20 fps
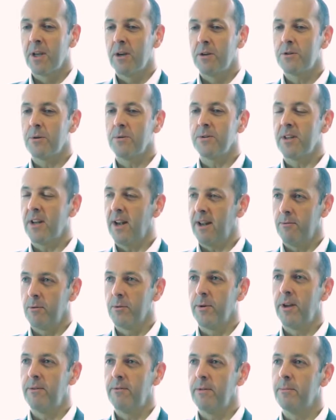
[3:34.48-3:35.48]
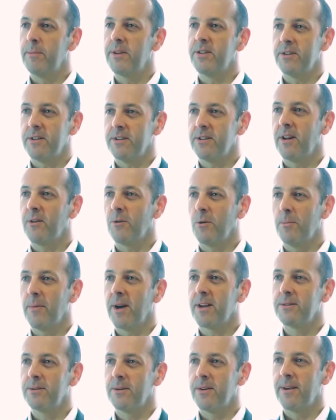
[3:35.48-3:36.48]
So he said, I'll have a word with the missus and I'll come
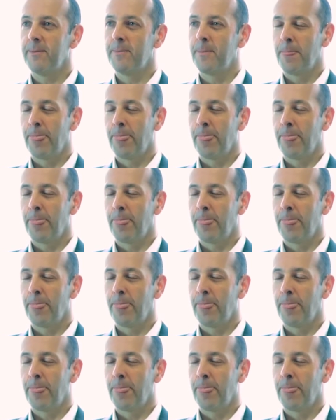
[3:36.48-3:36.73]
back to you.